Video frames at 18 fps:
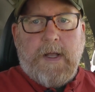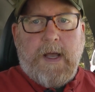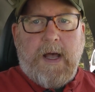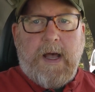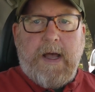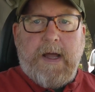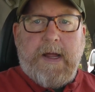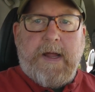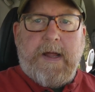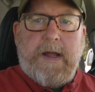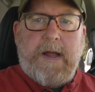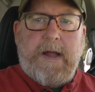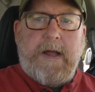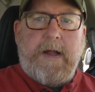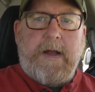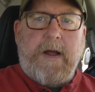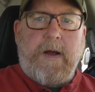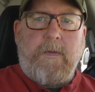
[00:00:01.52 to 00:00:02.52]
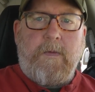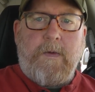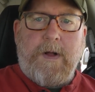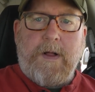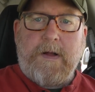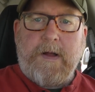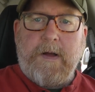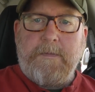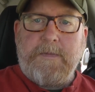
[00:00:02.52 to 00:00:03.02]
Hi, and
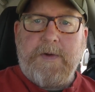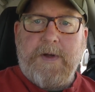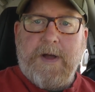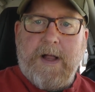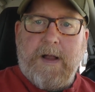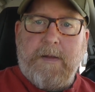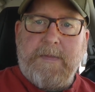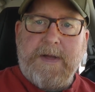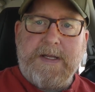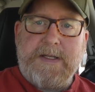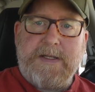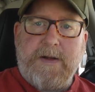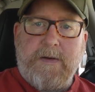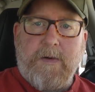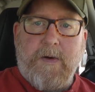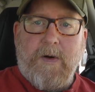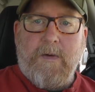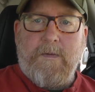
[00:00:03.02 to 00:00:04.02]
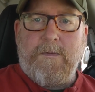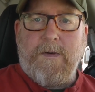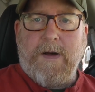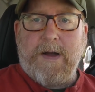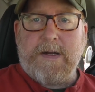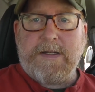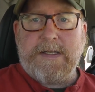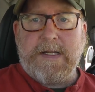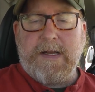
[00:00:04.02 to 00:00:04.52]
welcome to LB0
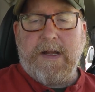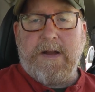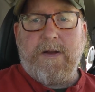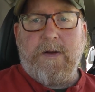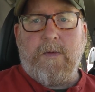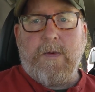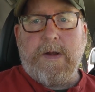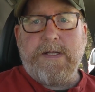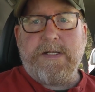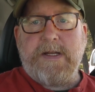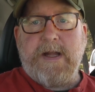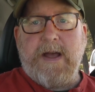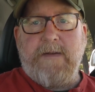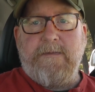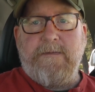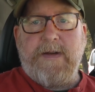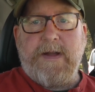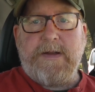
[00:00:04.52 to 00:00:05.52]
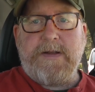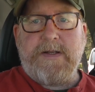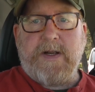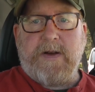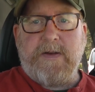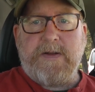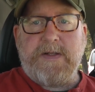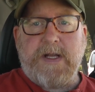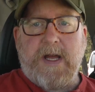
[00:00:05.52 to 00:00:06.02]
Fox India Norwegian Ham
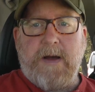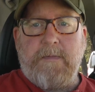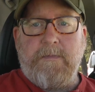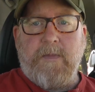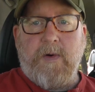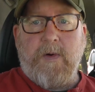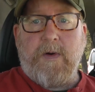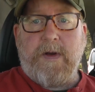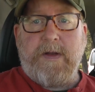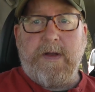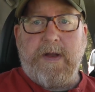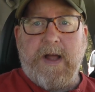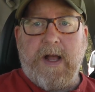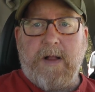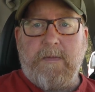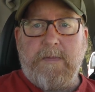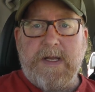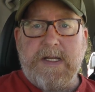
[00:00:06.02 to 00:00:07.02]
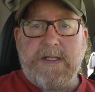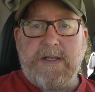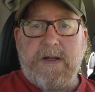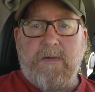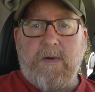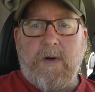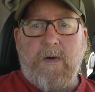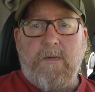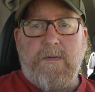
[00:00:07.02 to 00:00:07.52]
Ventures. I'm Morten,
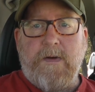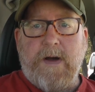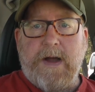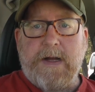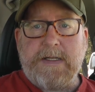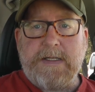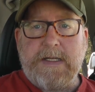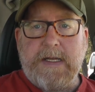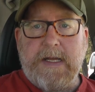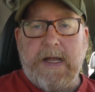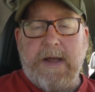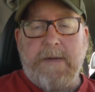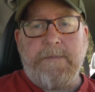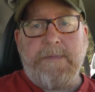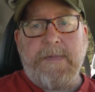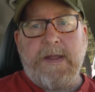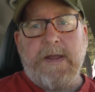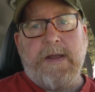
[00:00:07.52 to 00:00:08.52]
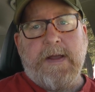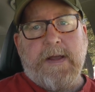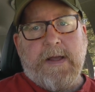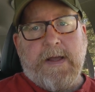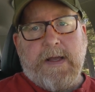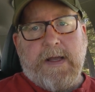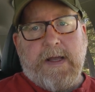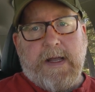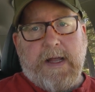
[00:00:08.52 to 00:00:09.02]
LB0 Fox India,
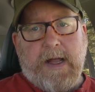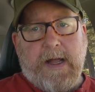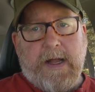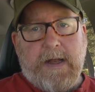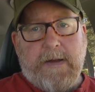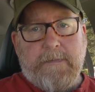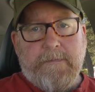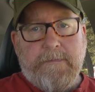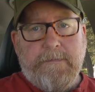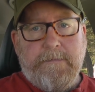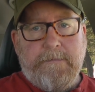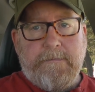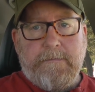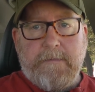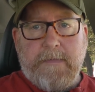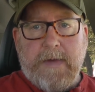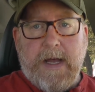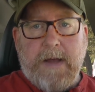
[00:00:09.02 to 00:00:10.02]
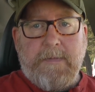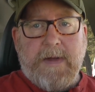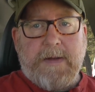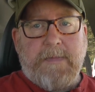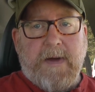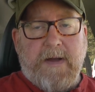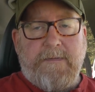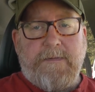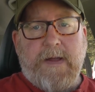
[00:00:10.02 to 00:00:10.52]
and I'm
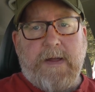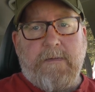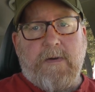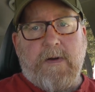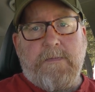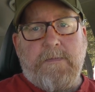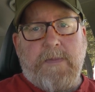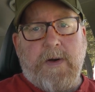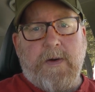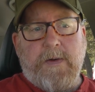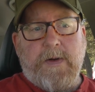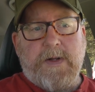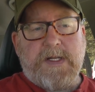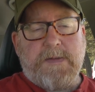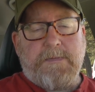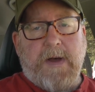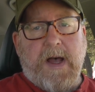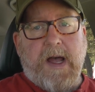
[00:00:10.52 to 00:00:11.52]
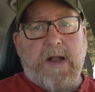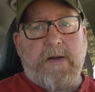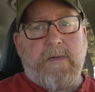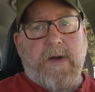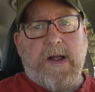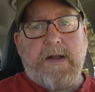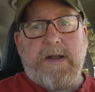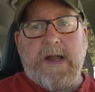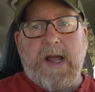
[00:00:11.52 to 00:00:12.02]
at my favorite PODA spot
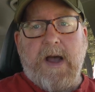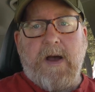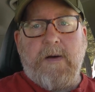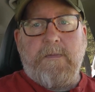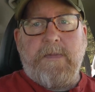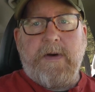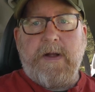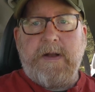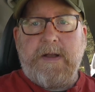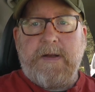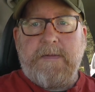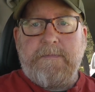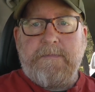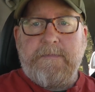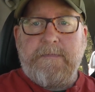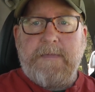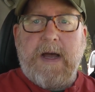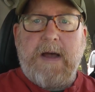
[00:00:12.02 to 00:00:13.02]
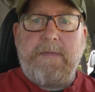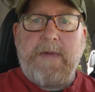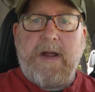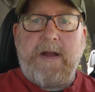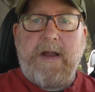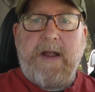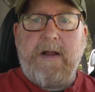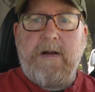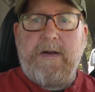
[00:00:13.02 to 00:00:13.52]
right now, but I'm
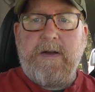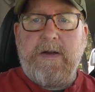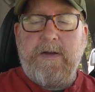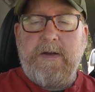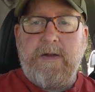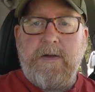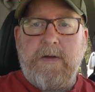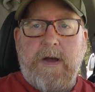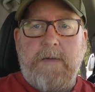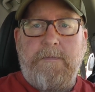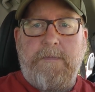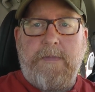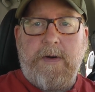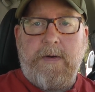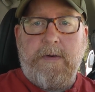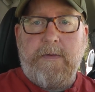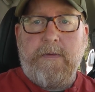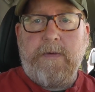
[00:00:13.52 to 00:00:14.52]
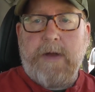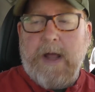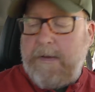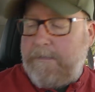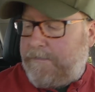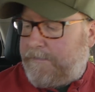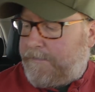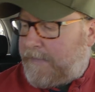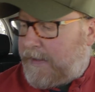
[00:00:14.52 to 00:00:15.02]
not here to do a PODA.